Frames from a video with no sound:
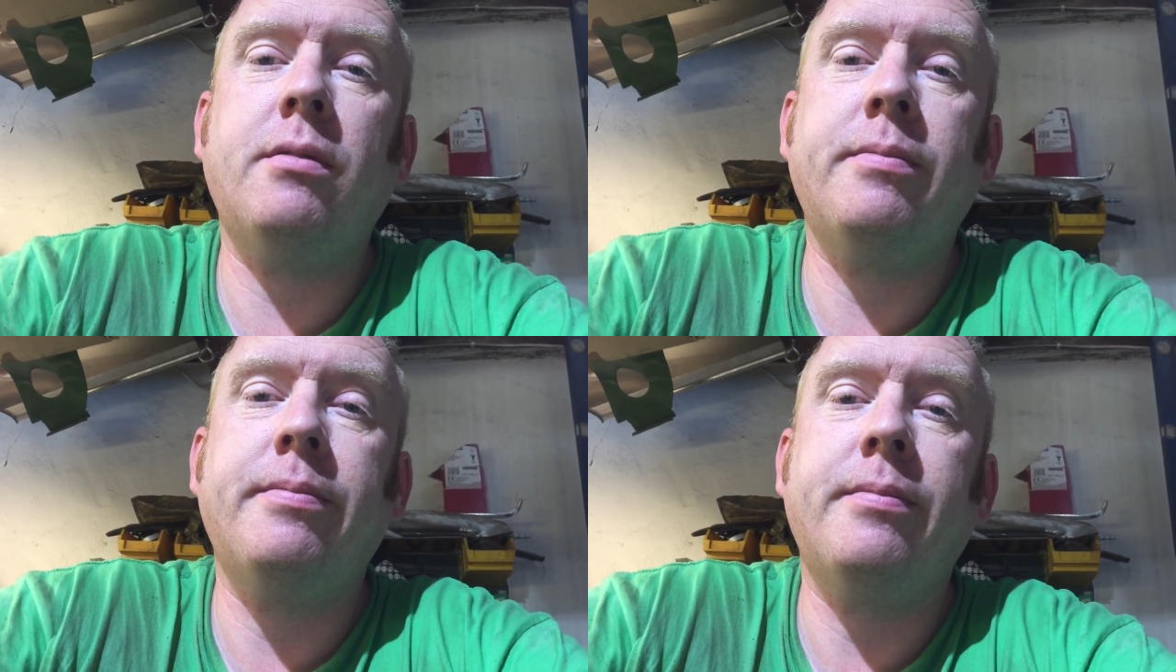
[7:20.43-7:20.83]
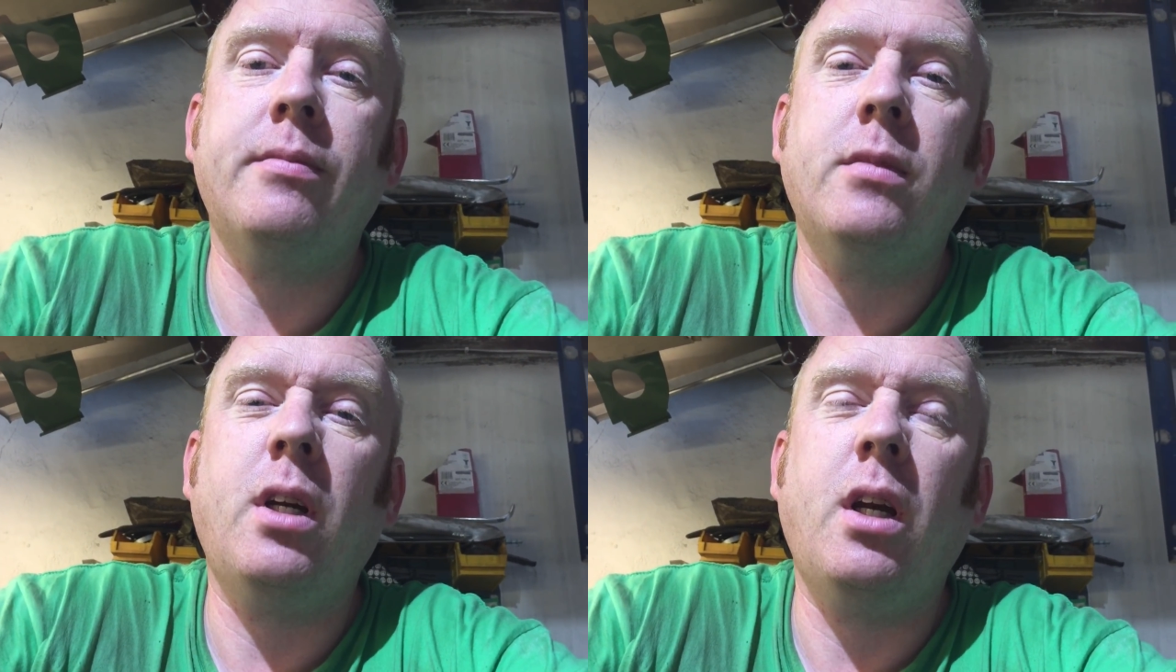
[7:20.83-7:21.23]
And
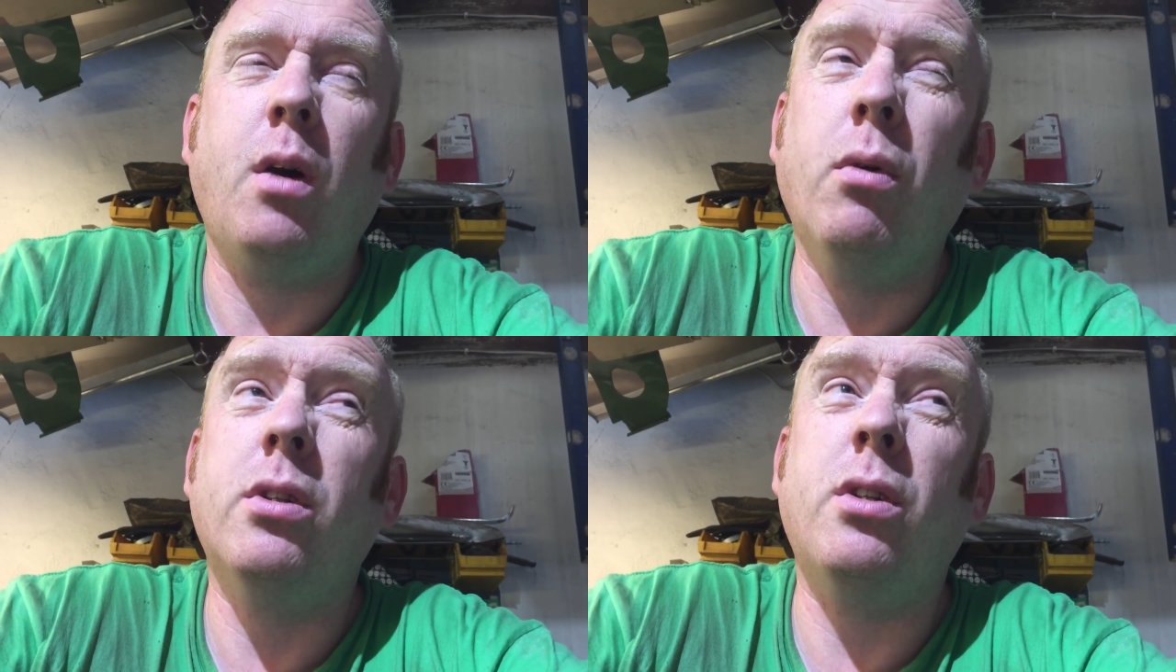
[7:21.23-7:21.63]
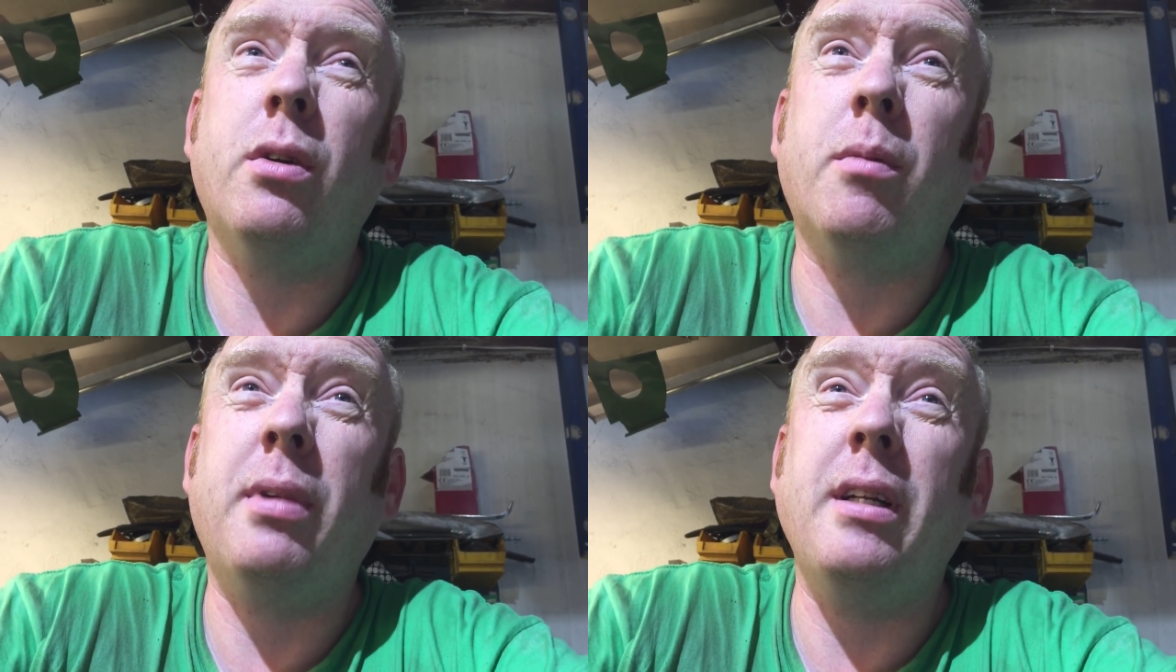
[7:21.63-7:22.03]
I want to do
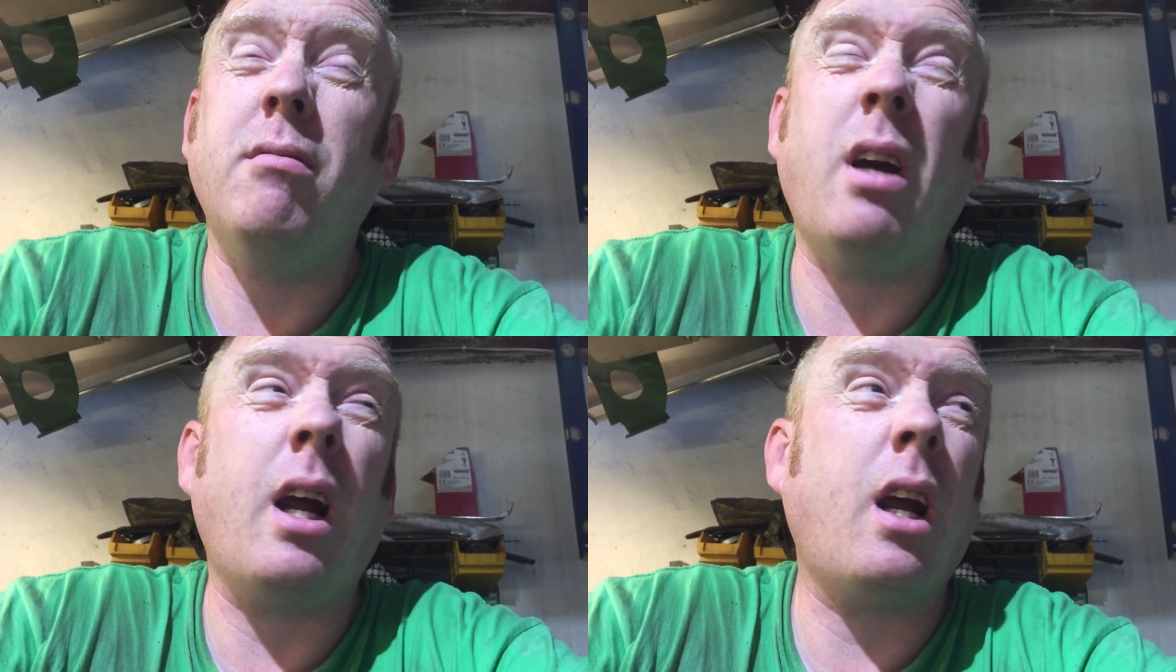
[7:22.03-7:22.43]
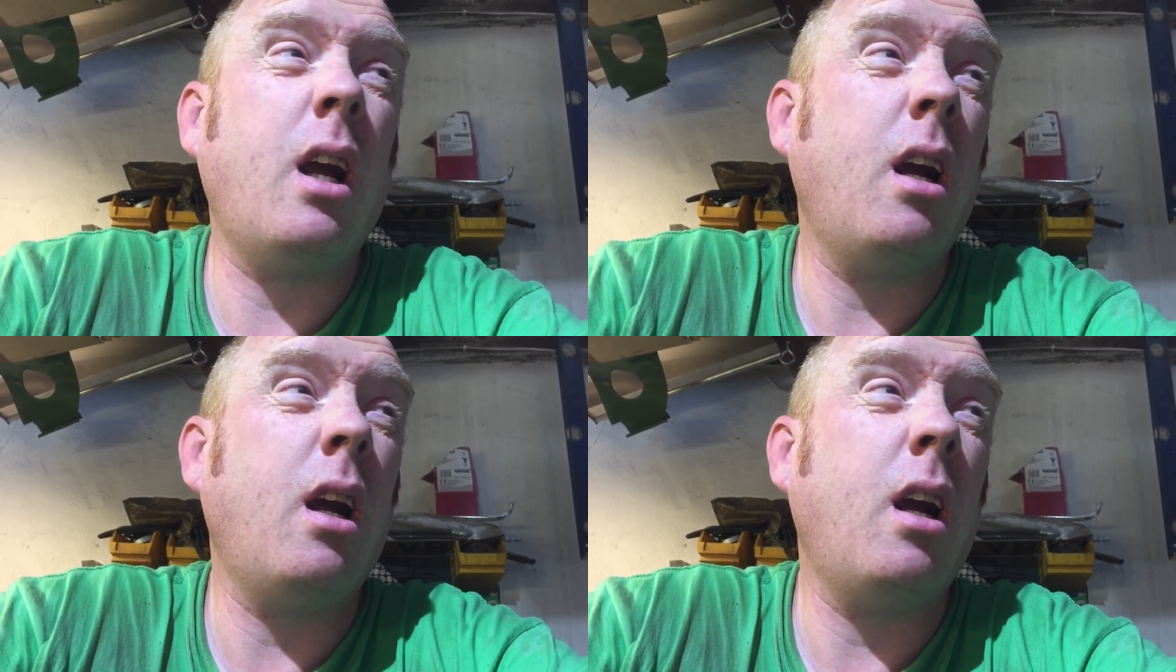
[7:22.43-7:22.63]
a complete wreck.